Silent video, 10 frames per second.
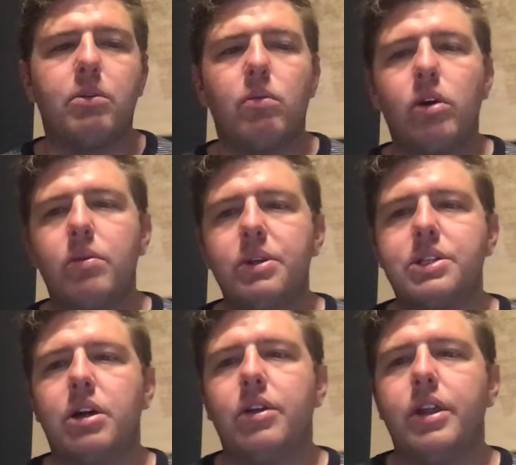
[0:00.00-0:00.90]
1, we
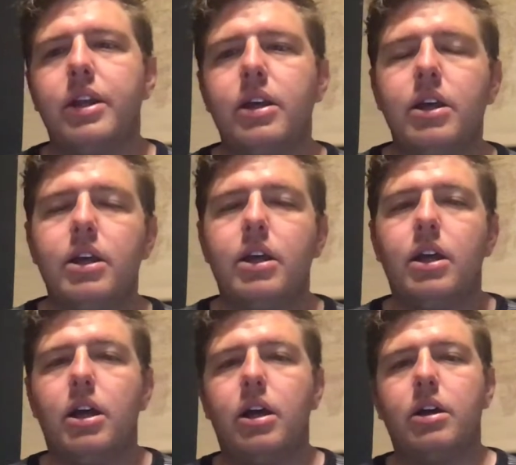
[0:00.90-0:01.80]
saw that
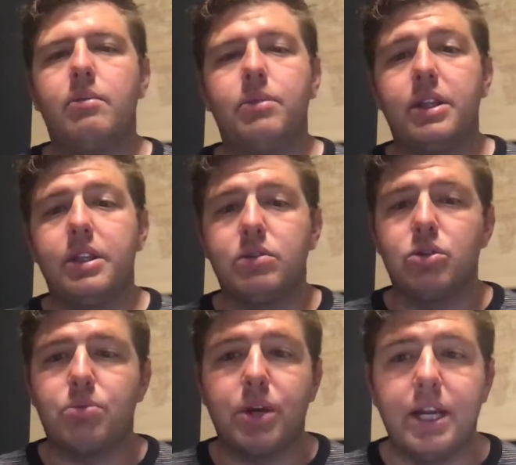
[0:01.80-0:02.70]
um, that this was
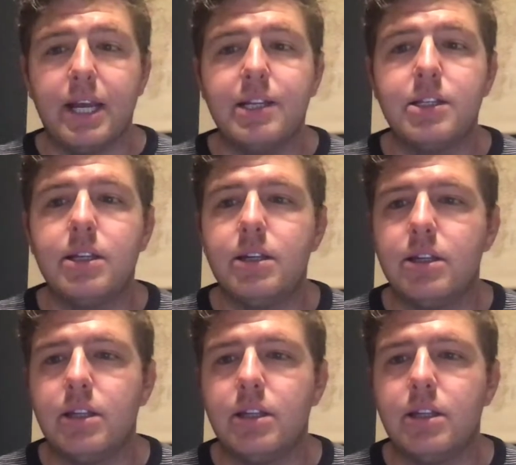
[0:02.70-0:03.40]
predestined,